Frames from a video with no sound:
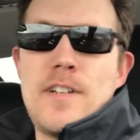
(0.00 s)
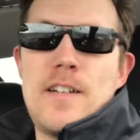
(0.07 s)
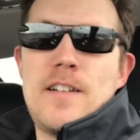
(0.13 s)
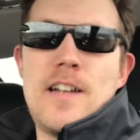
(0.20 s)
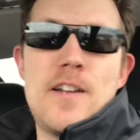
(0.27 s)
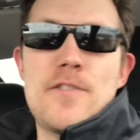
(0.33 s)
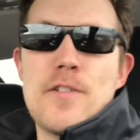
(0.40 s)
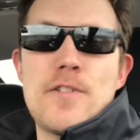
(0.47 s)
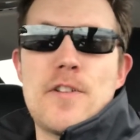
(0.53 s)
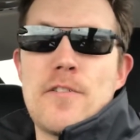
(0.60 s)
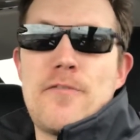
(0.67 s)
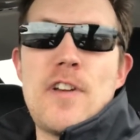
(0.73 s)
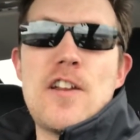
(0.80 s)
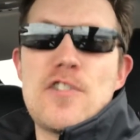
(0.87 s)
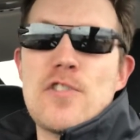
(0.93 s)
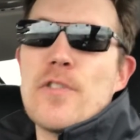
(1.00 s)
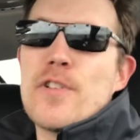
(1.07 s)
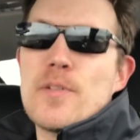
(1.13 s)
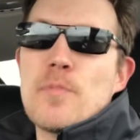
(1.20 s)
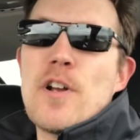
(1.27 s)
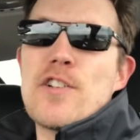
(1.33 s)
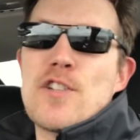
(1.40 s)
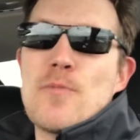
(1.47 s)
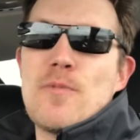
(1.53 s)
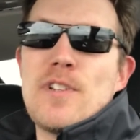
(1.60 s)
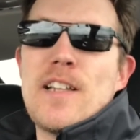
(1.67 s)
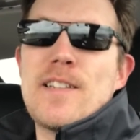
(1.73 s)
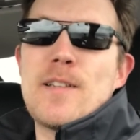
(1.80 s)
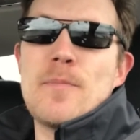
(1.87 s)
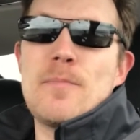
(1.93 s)
Either their facial expression
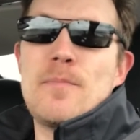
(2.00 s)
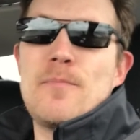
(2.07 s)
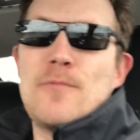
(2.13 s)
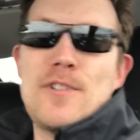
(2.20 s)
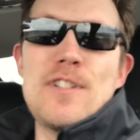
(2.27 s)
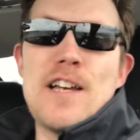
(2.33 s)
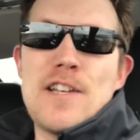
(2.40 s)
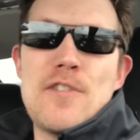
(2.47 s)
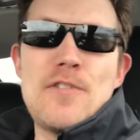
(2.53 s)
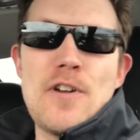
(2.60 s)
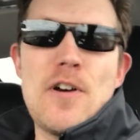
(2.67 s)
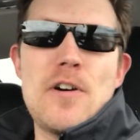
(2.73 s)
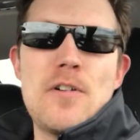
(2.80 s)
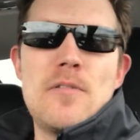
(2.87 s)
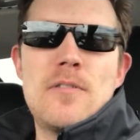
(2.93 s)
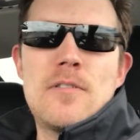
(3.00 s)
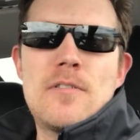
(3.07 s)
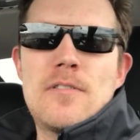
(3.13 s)
will let you know,